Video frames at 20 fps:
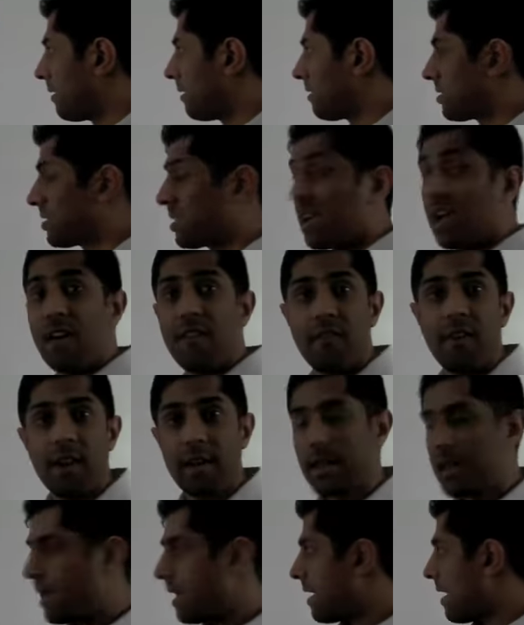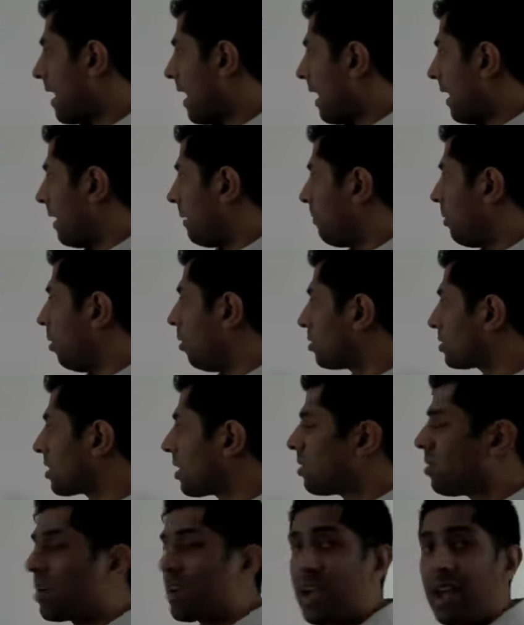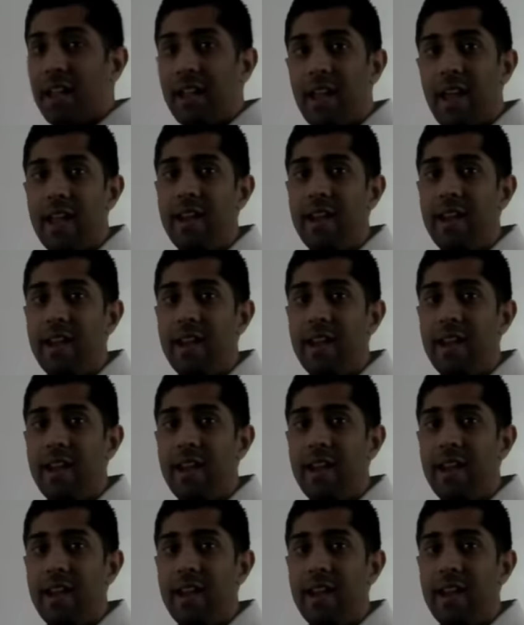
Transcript: serving. Also look at